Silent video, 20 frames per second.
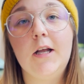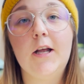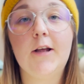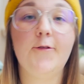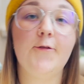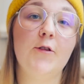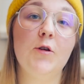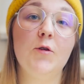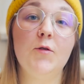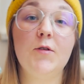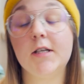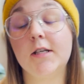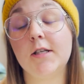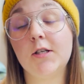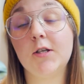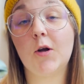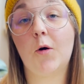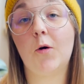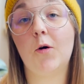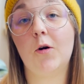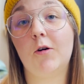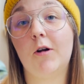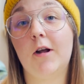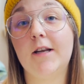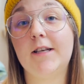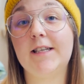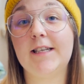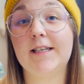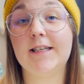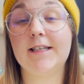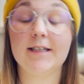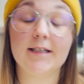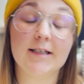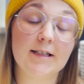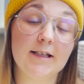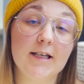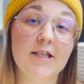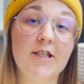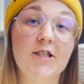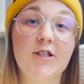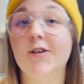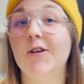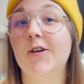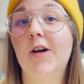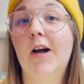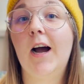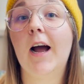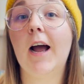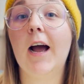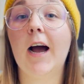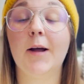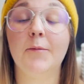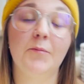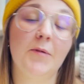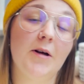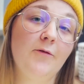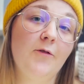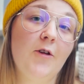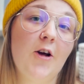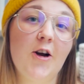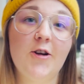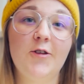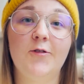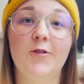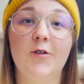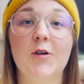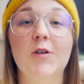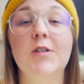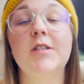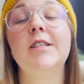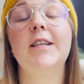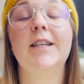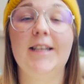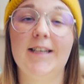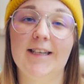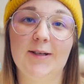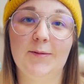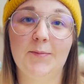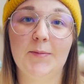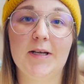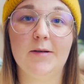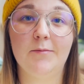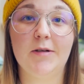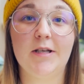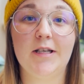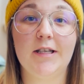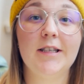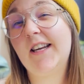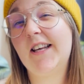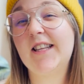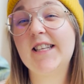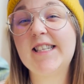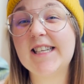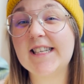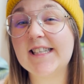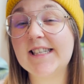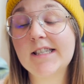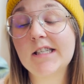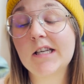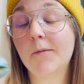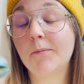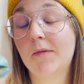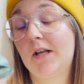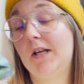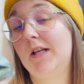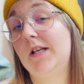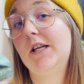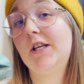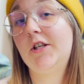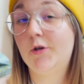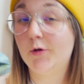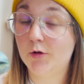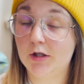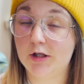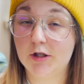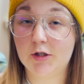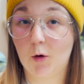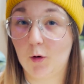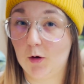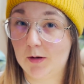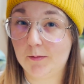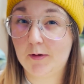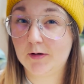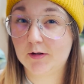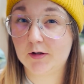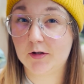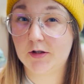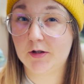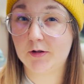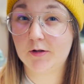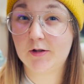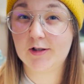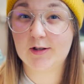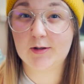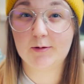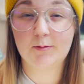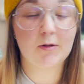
If you didn't know already, this year I had my very first little baby. Now this isn't something that I usually talk about on YouTube.